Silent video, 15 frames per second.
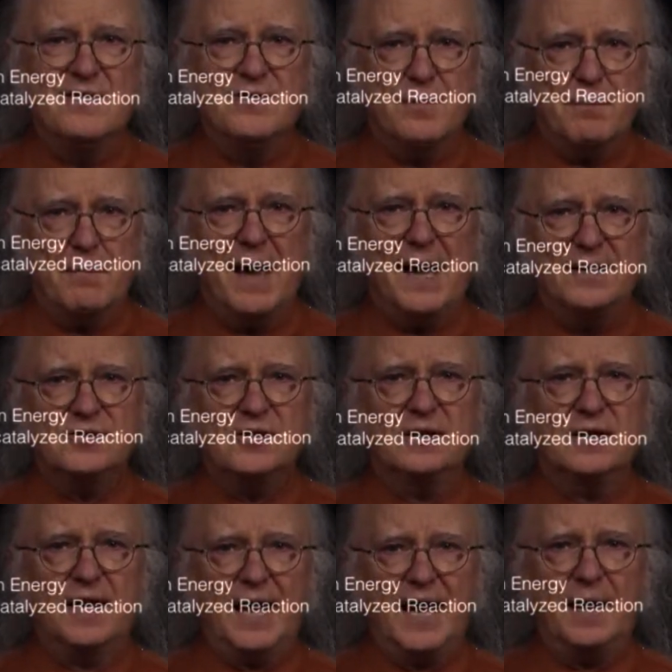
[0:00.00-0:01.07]
The magic
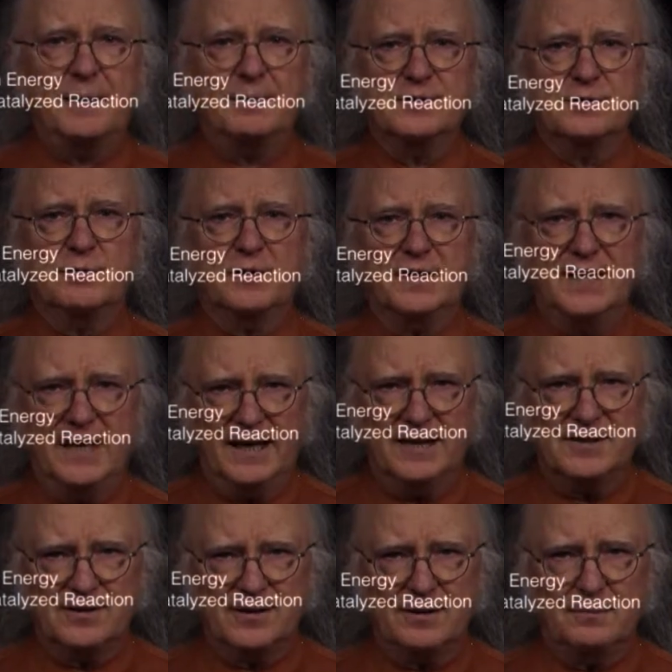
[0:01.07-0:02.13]
that happens with the
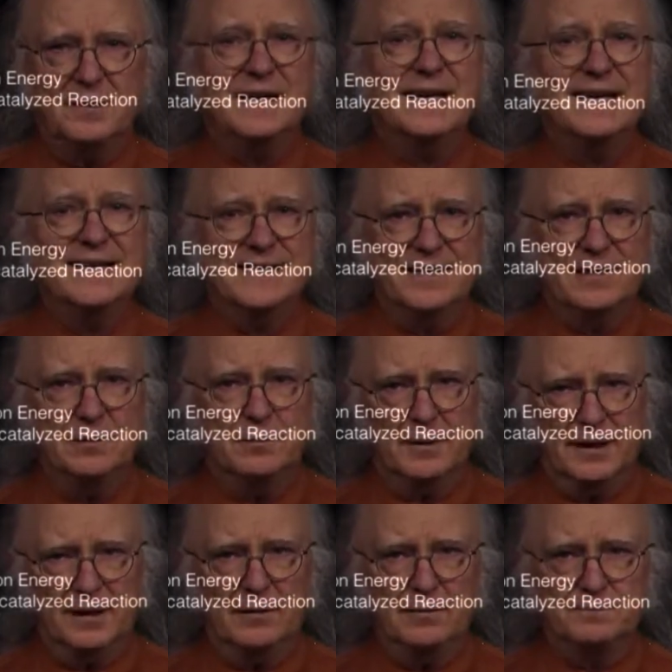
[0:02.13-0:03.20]
enzyme is in the
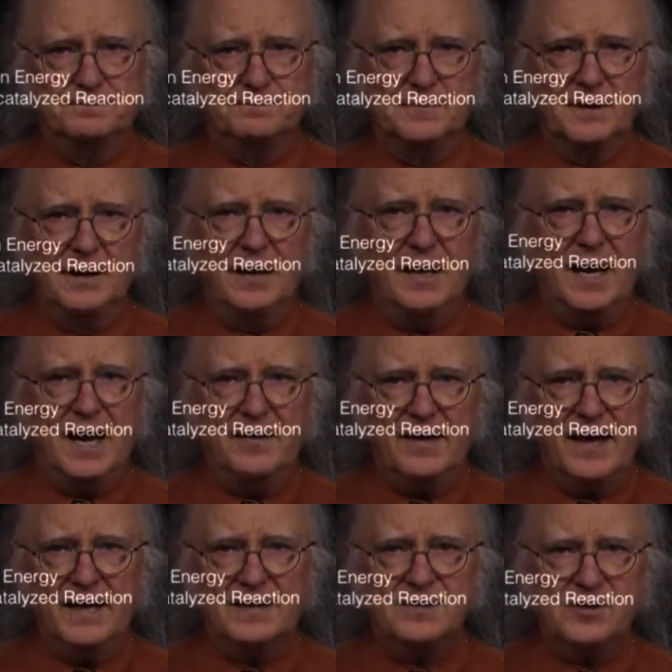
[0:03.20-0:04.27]
middle, and
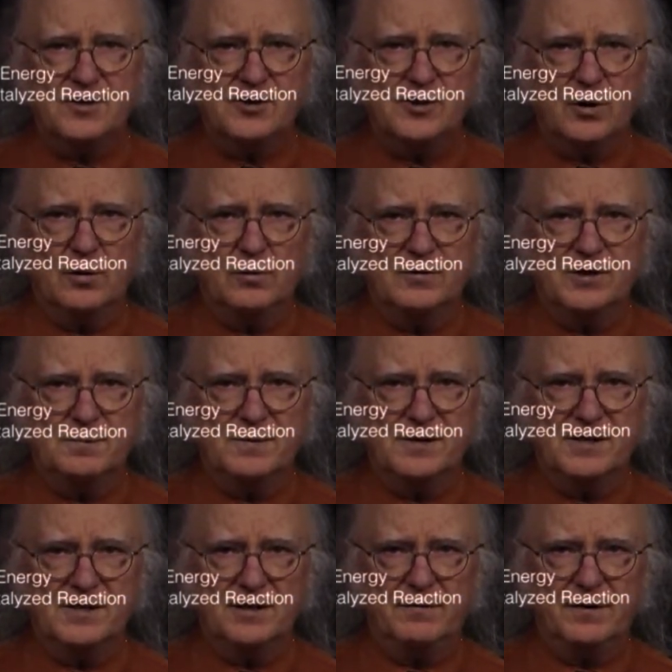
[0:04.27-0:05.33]
that's shown
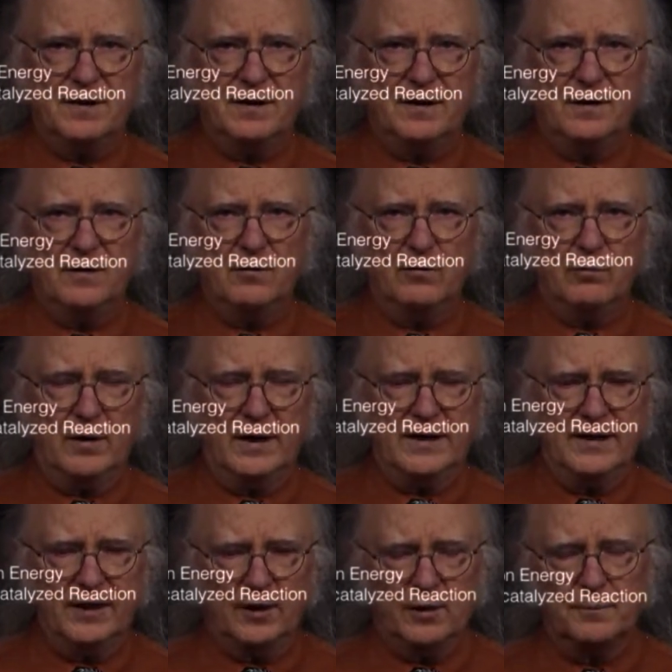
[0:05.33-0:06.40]
specifically right
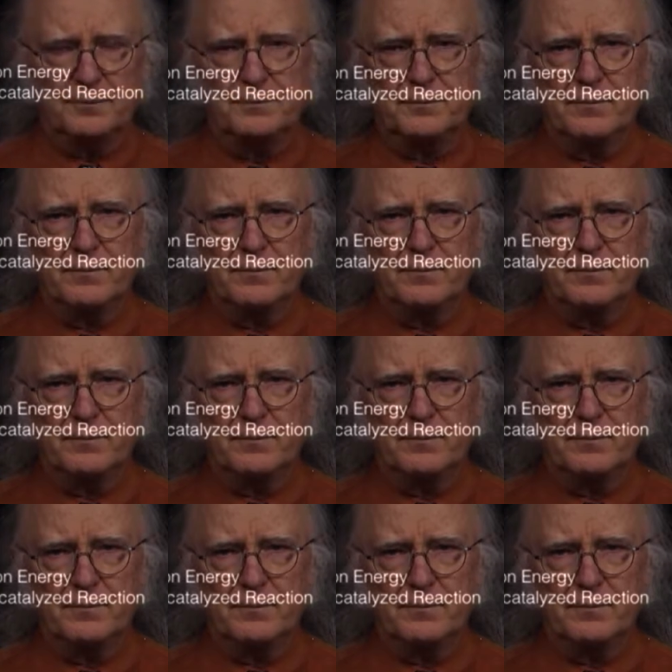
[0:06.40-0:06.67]
here.